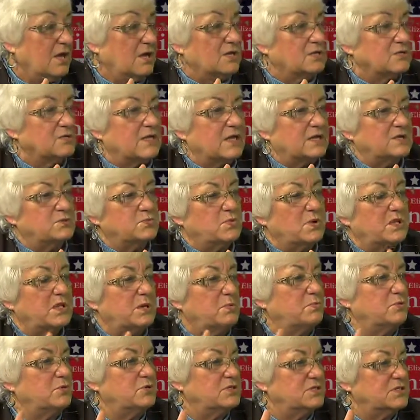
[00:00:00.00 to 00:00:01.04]
That's why they
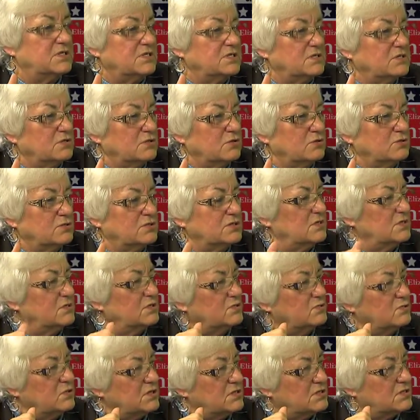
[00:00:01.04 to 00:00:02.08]
pushed it as close to the
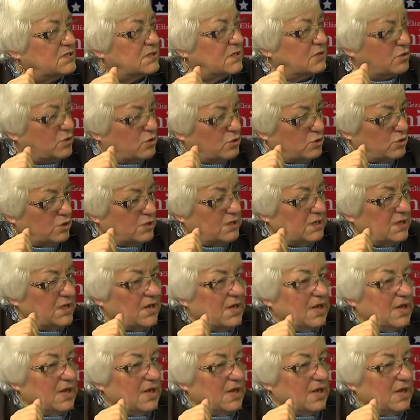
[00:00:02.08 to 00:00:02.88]
street as they could.